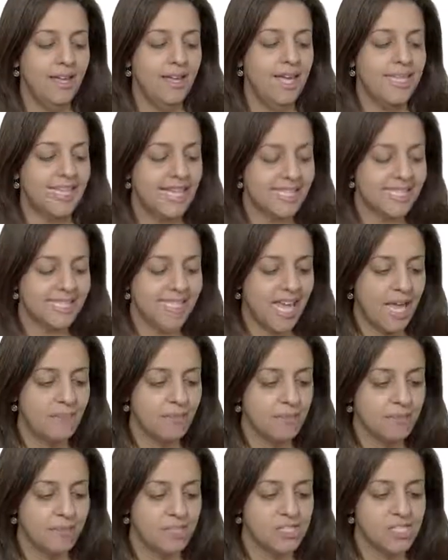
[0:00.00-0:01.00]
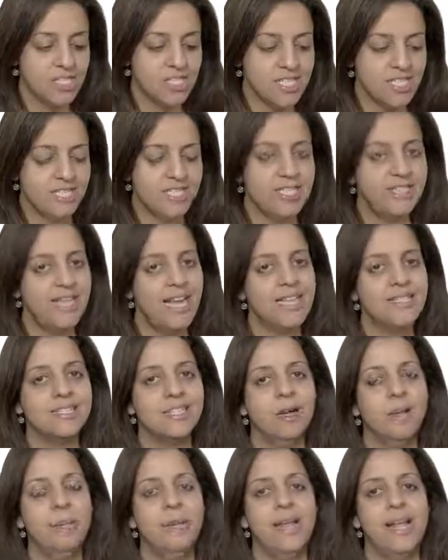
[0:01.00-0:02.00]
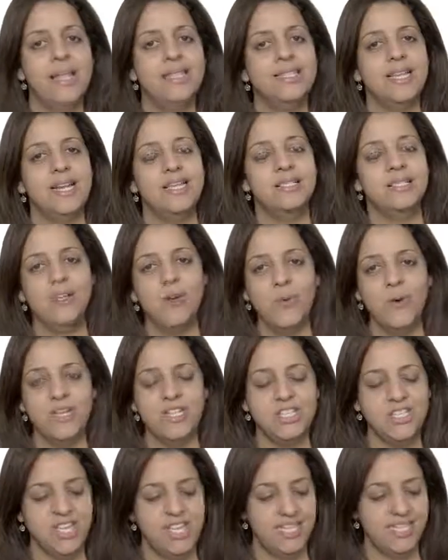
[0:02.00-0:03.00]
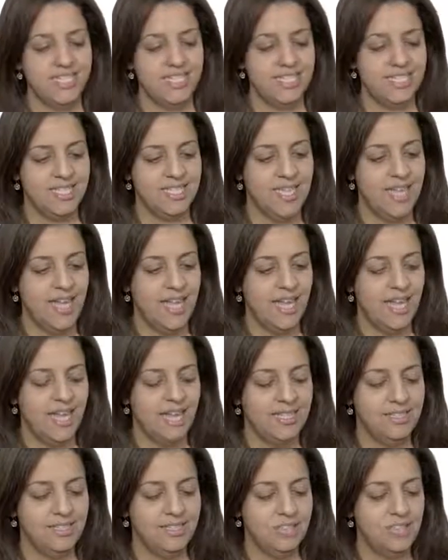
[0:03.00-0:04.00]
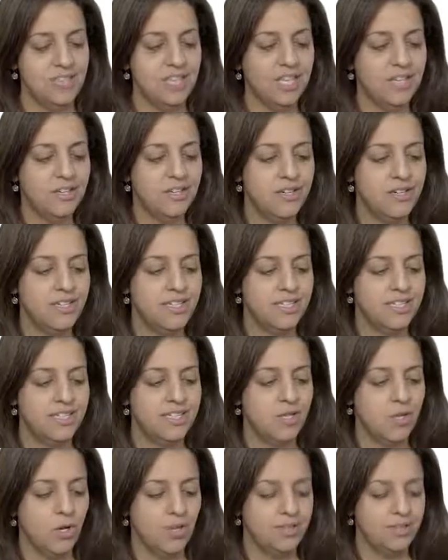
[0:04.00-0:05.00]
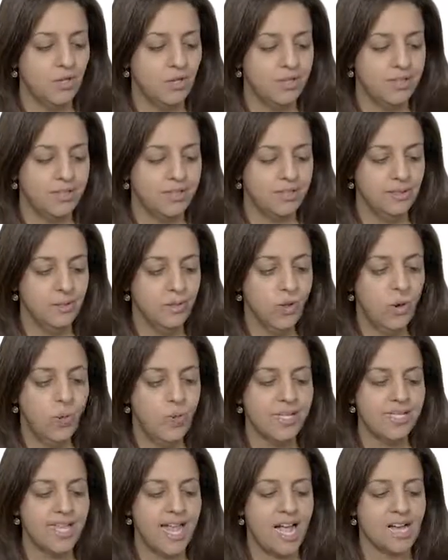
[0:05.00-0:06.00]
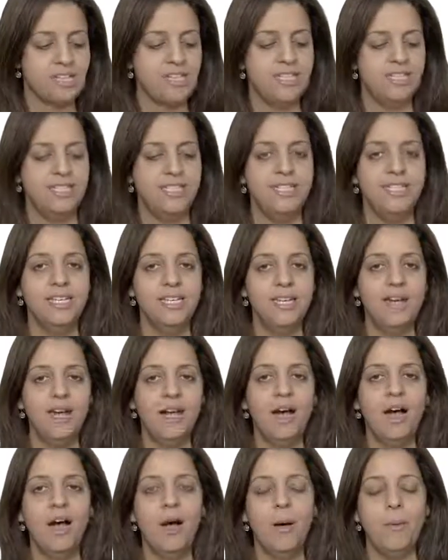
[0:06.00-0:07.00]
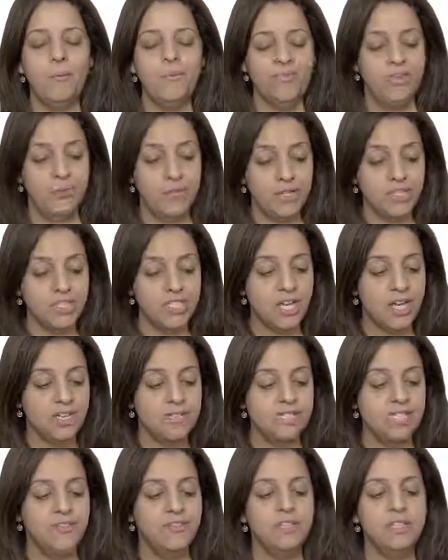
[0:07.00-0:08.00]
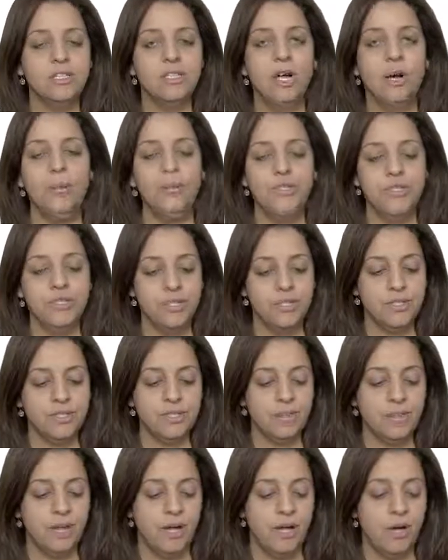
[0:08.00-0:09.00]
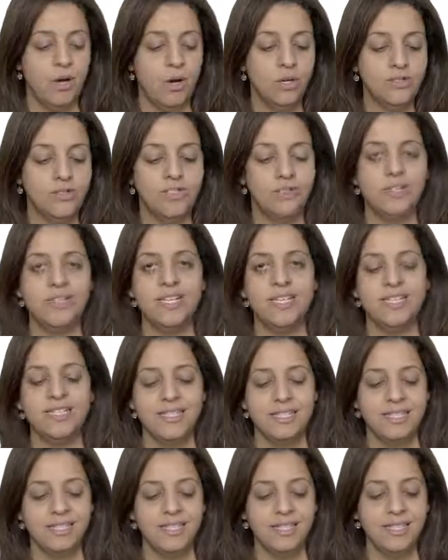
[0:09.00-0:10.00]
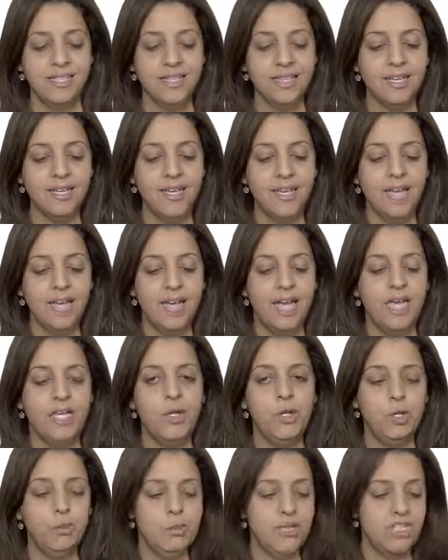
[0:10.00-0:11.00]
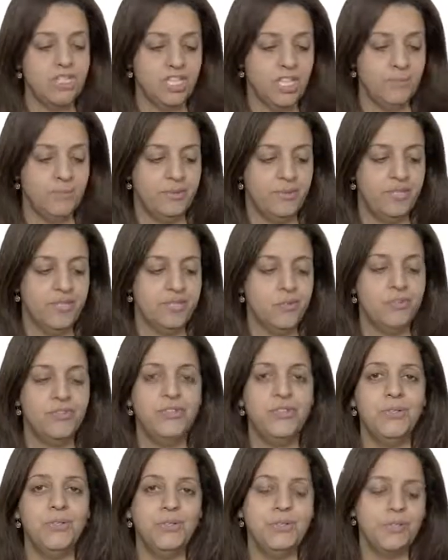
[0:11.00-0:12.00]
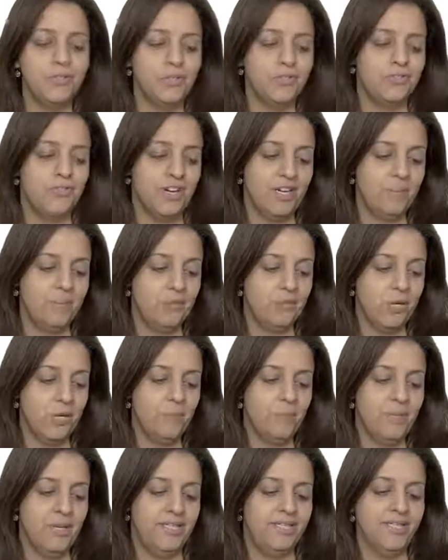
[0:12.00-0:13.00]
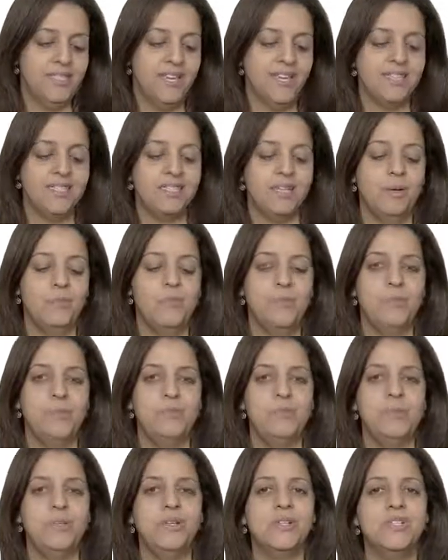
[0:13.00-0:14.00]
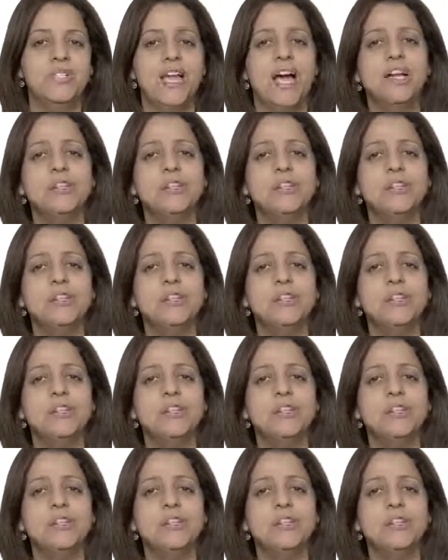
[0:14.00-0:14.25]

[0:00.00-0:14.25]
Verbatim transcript: A last game to mention that's not as complex as Go and chess and the checkers, it's called Othello, who is actually, um, for which there are several computer uh, Othellos existing, and human champions refused so far to compete against computers because they